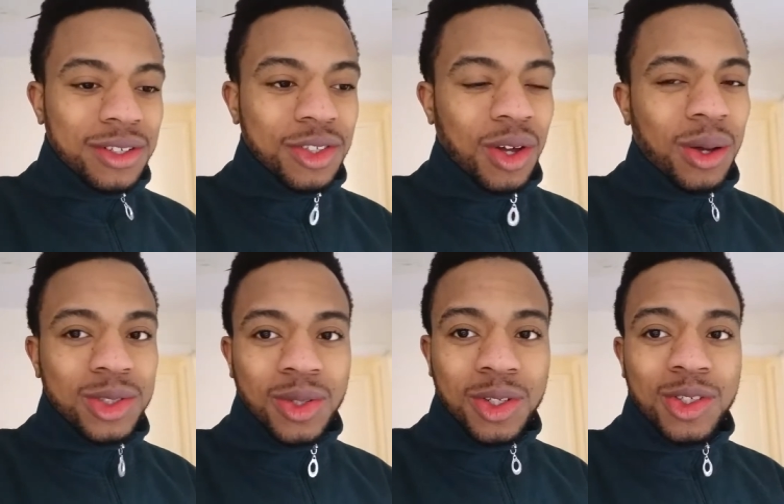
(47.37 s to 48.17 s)
You know, I
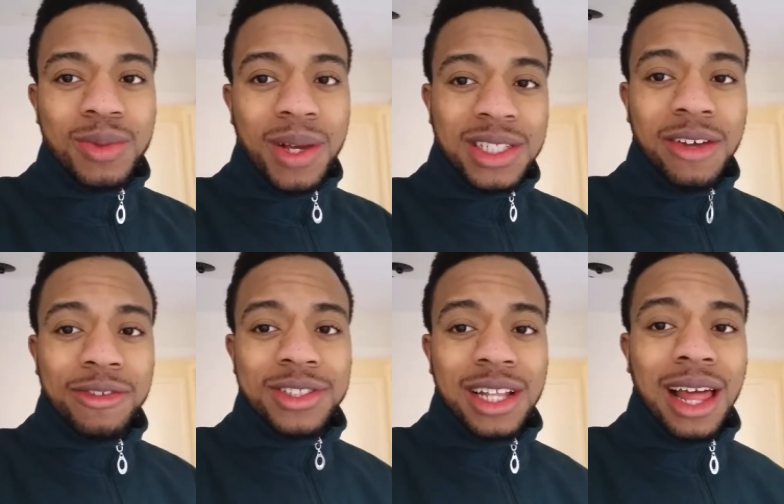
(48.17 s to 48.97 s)
was sort of using
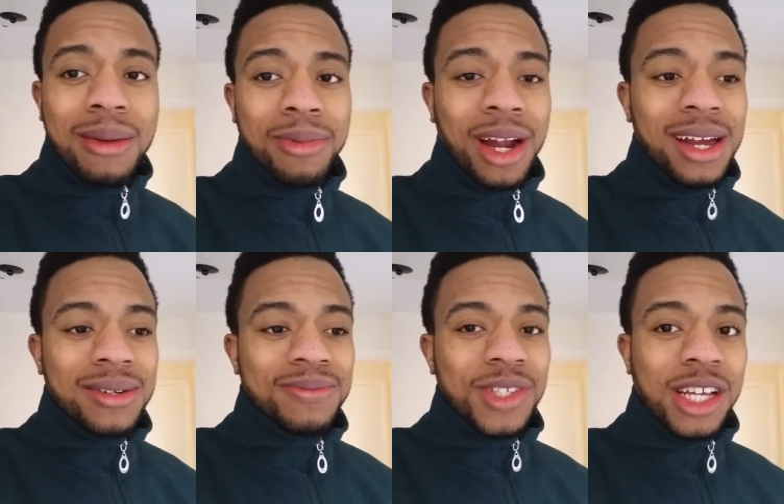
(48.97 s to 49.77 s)
myself as a lab
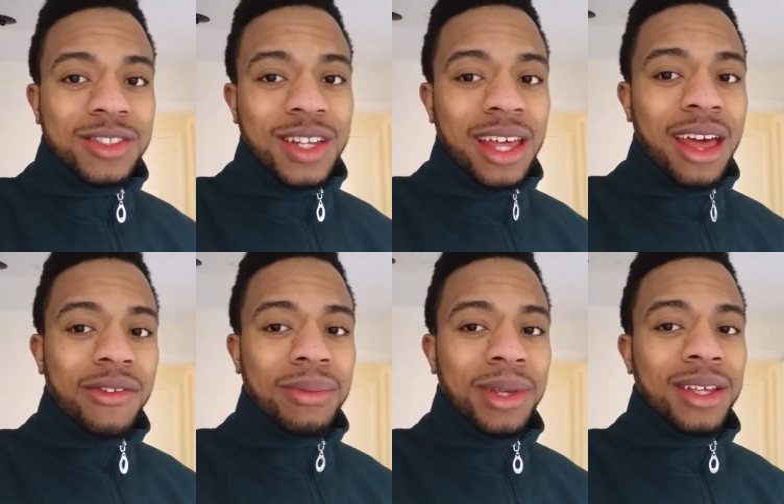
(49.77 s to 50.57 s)
rat. Yesterday,
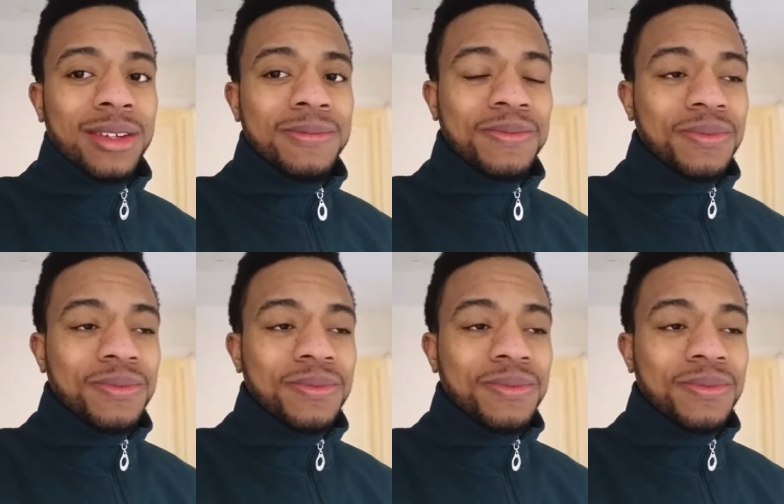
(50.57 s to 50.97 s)
heavy meal.